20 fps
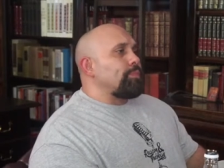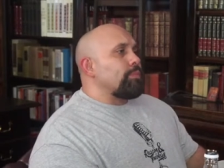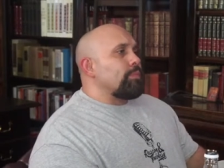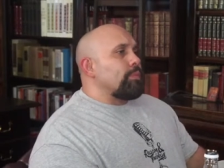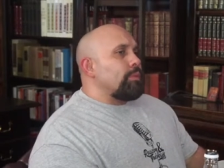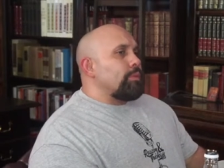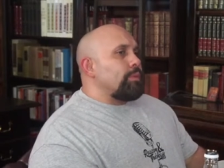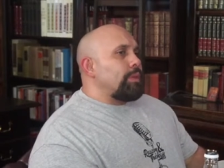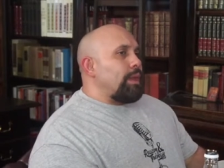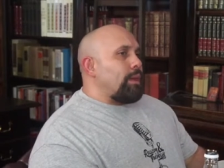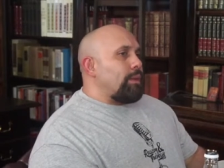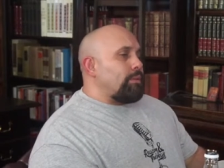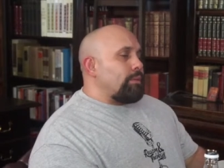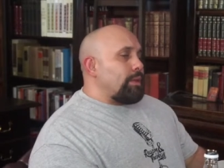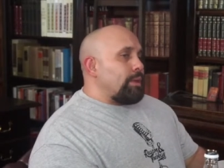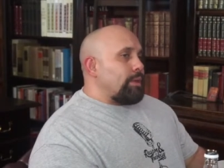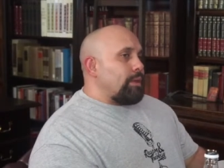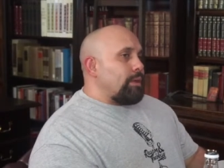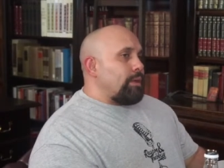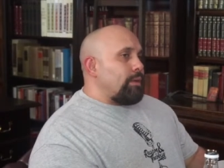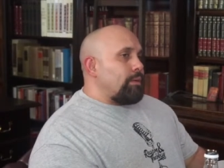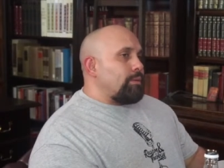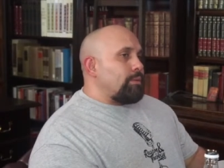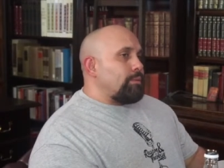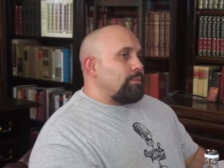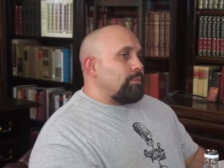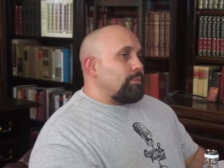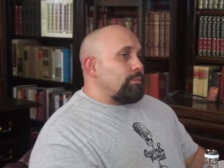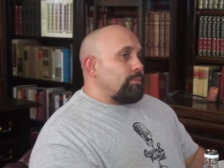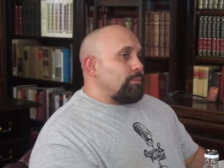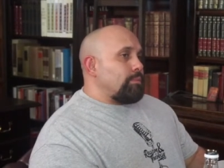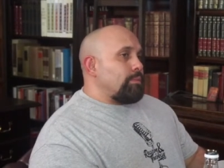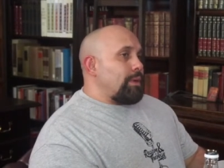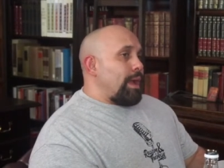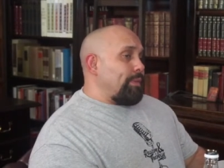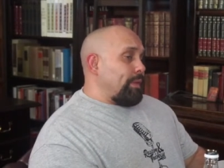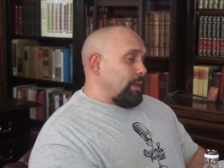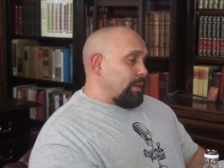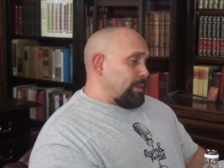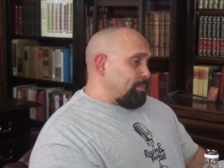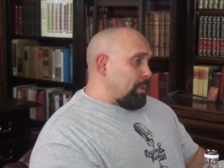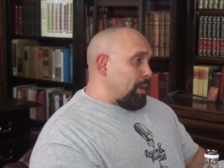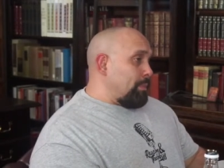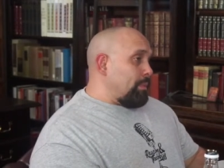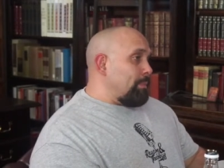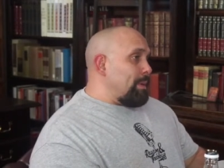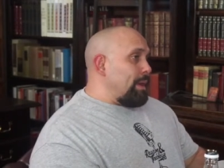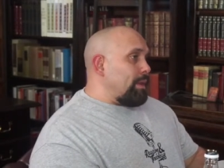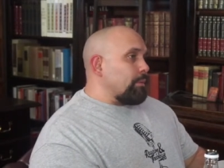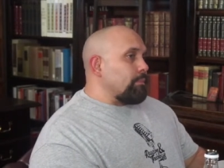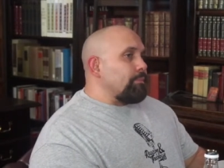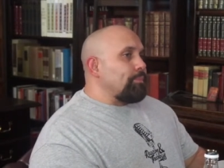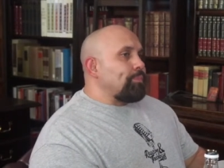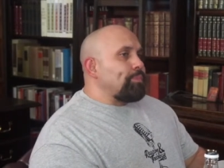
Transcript: that that uh, I think is problematic.